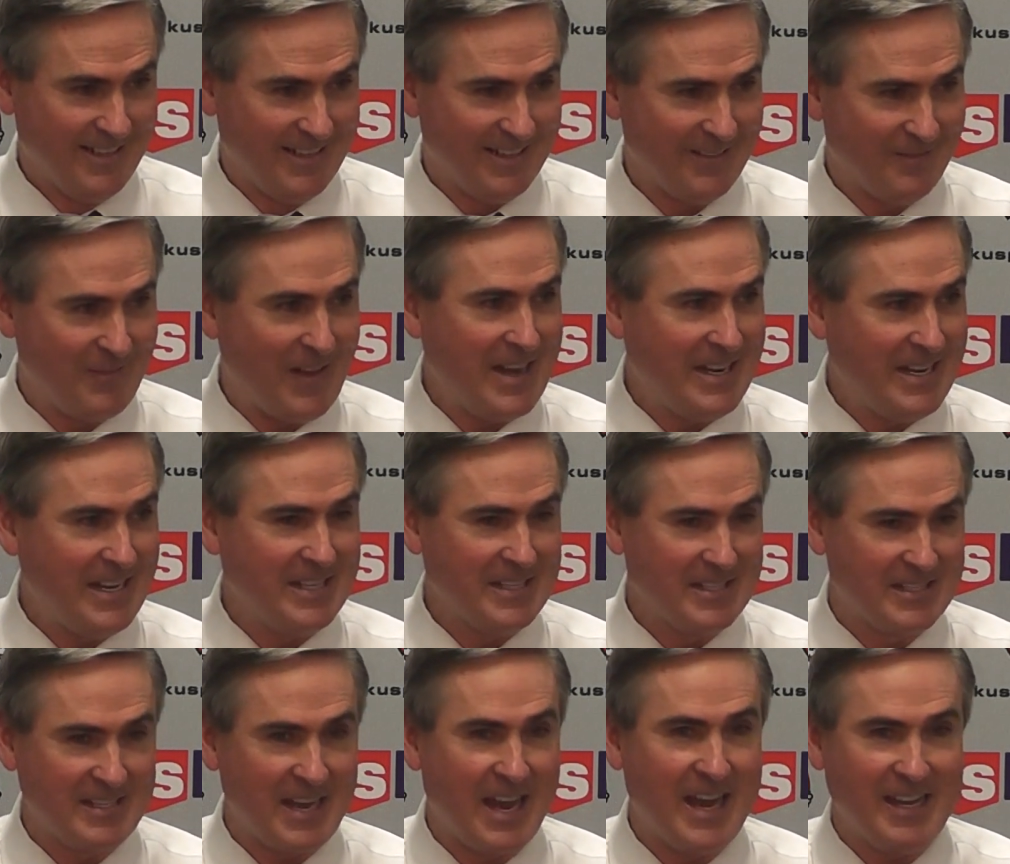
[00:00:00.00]
If I
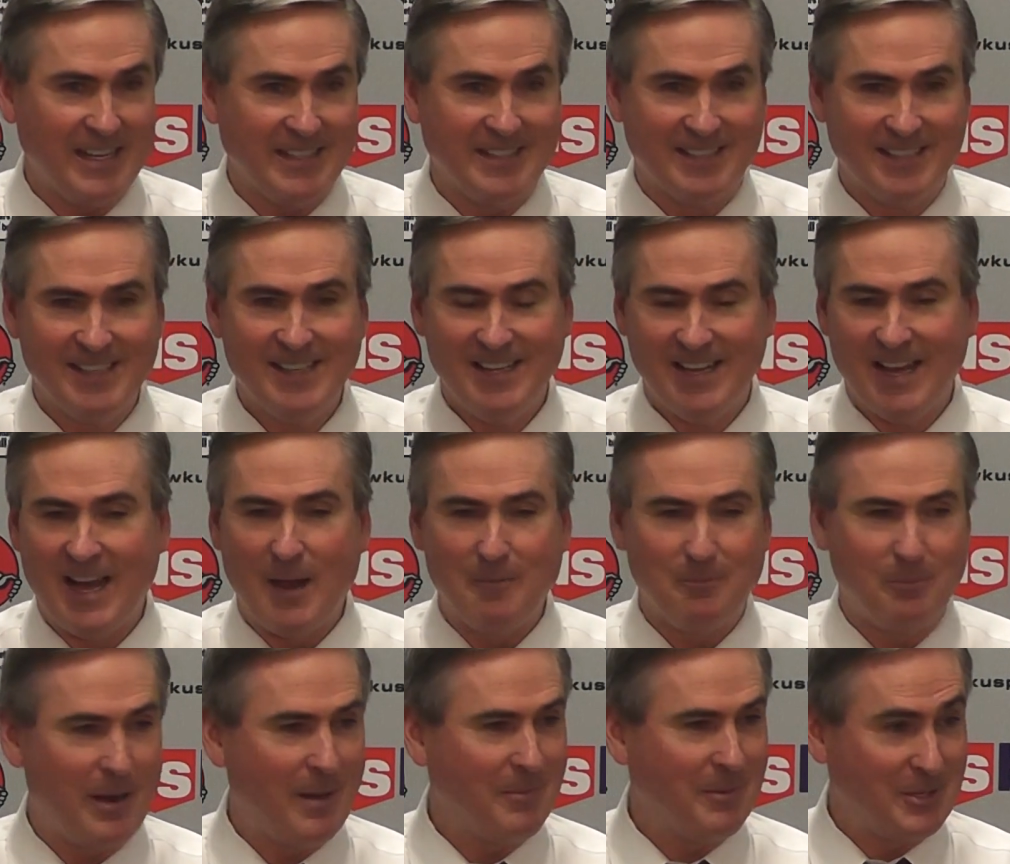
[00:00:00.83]
didn't say it,
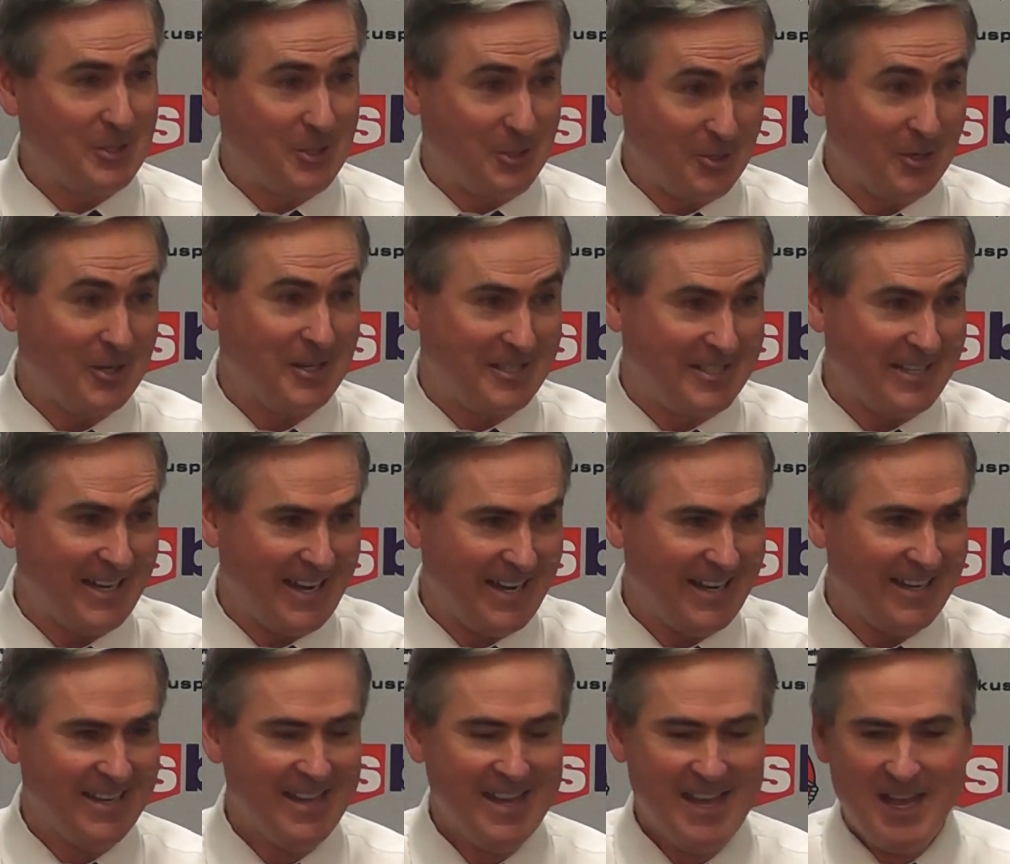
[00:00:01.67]
I probably should have
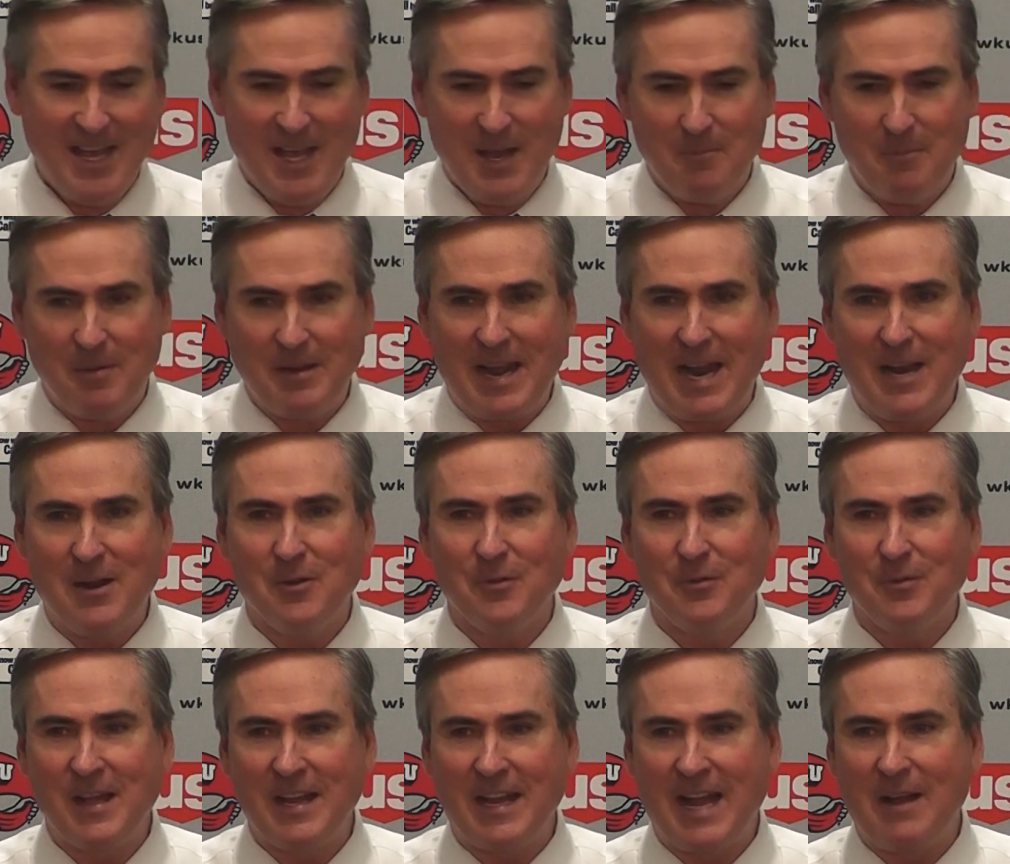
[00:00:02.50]
said it. But I
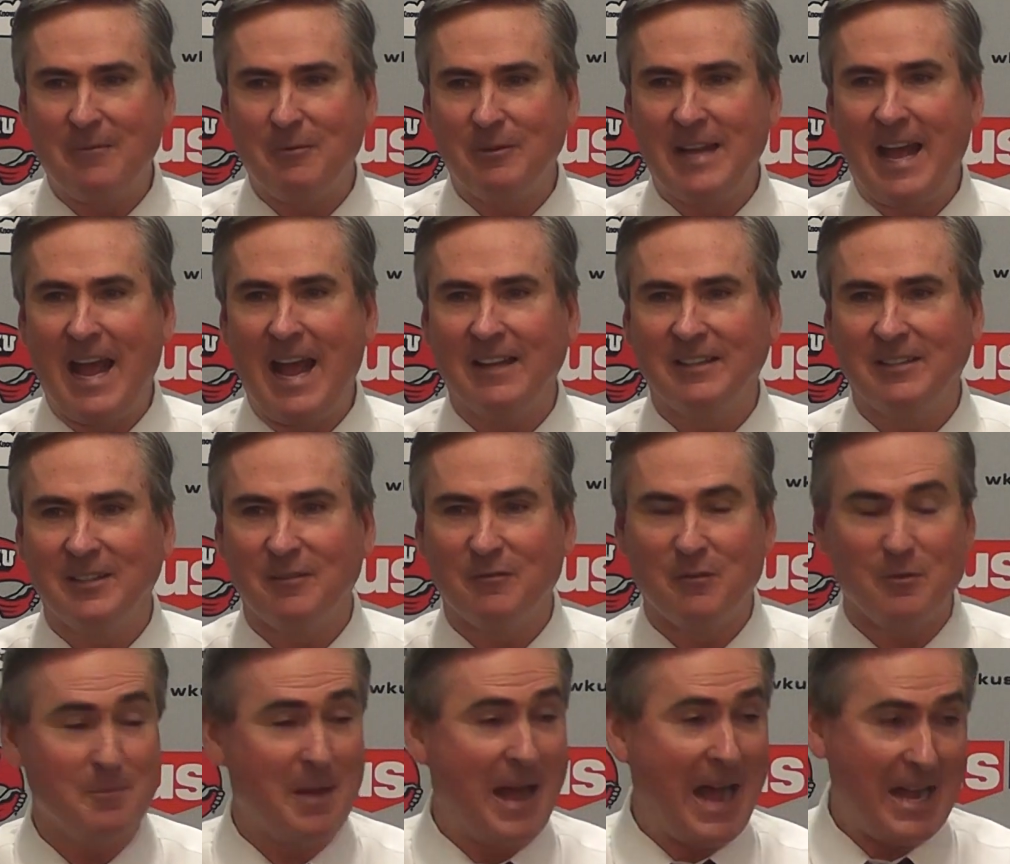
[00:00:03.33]
don't think I would have had to
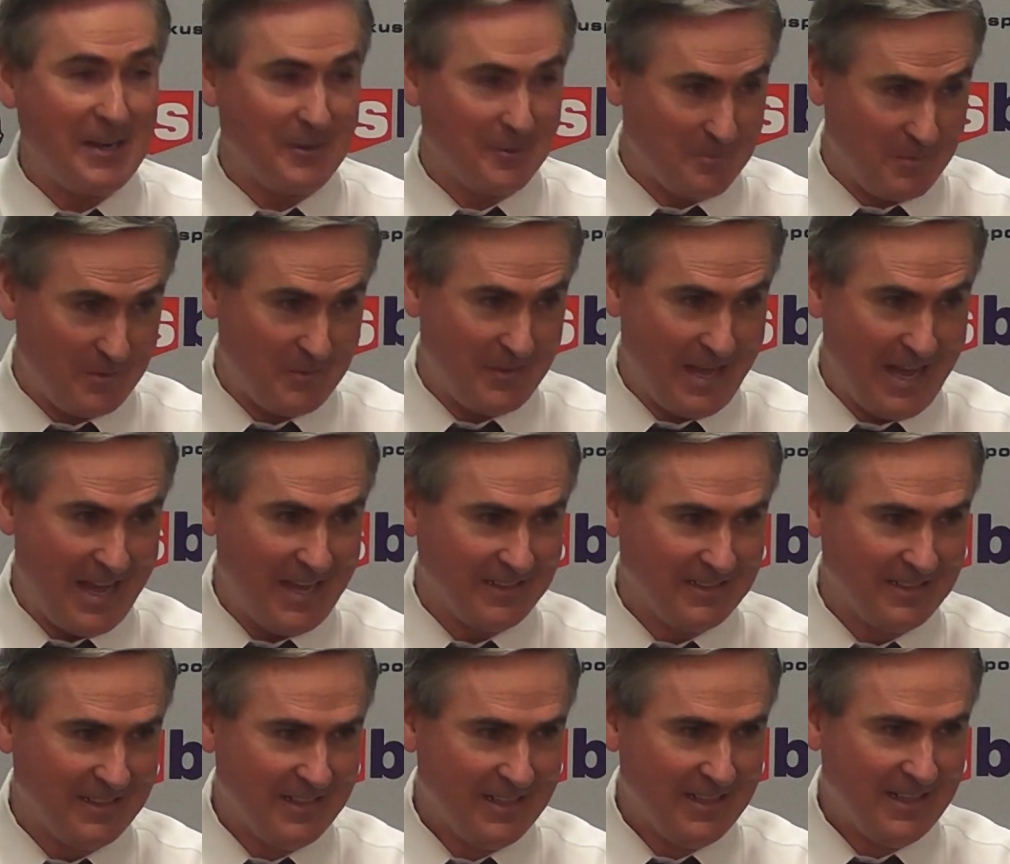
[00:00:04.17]
remind them of
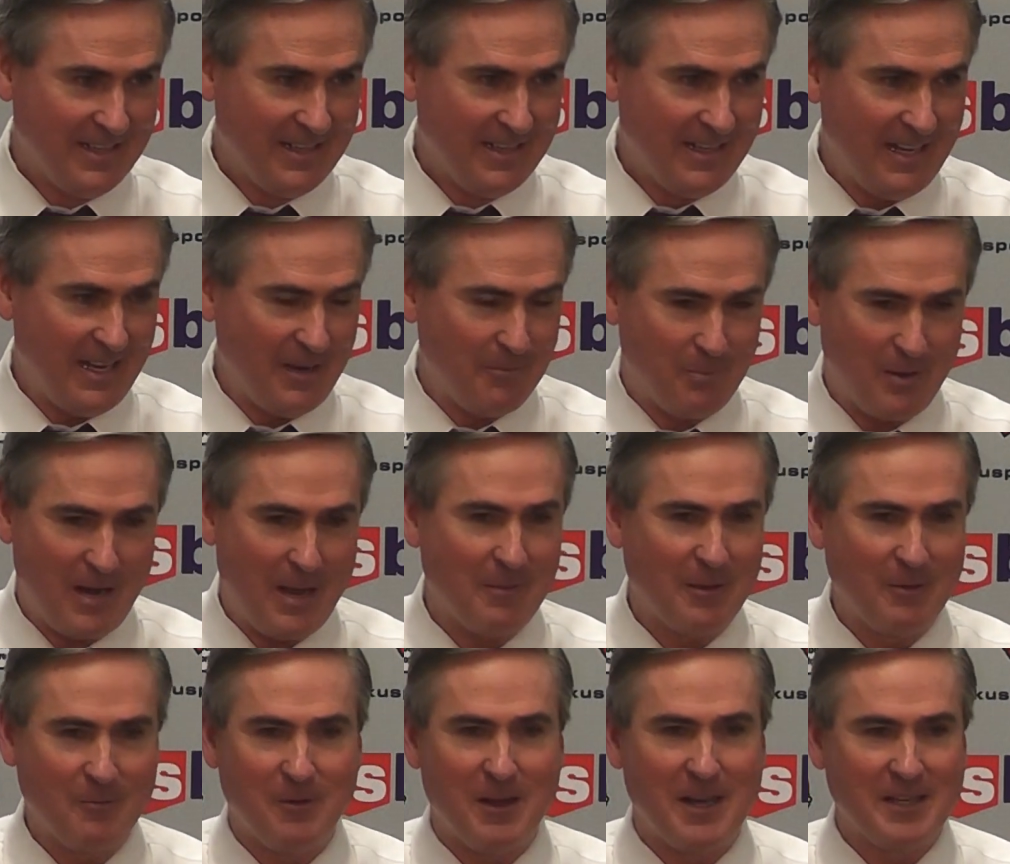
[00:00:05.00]
that. It
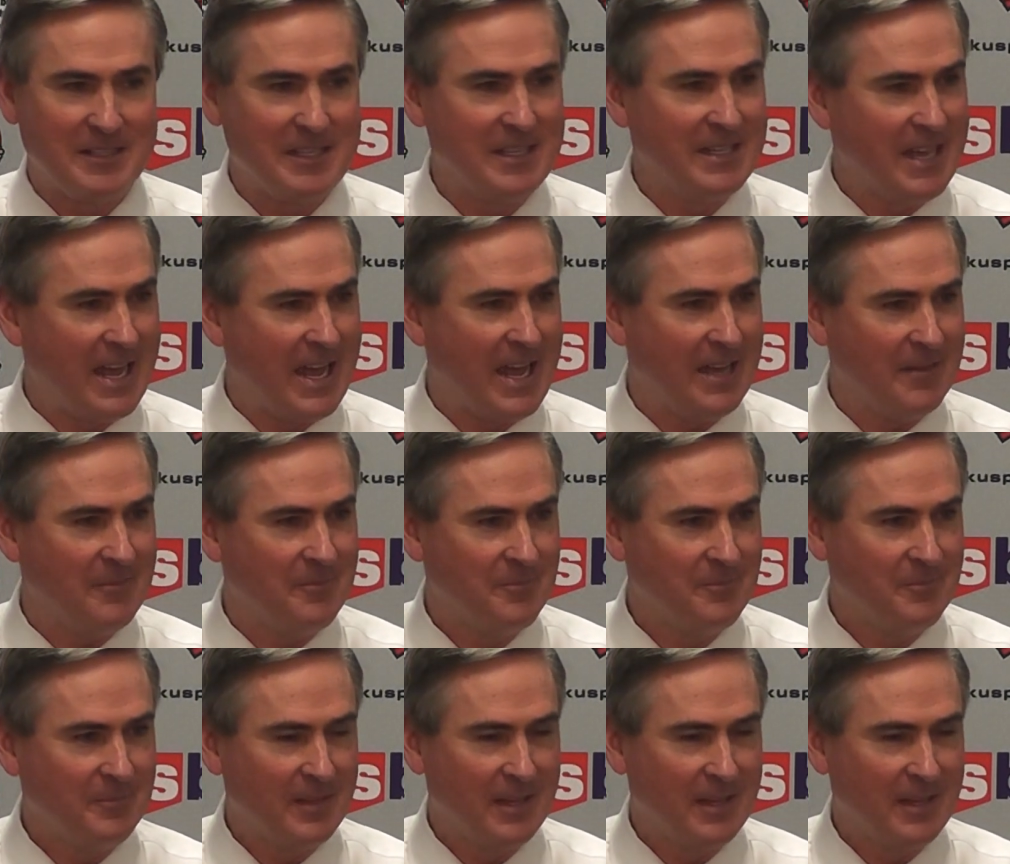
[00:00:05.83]
probably wasn't that.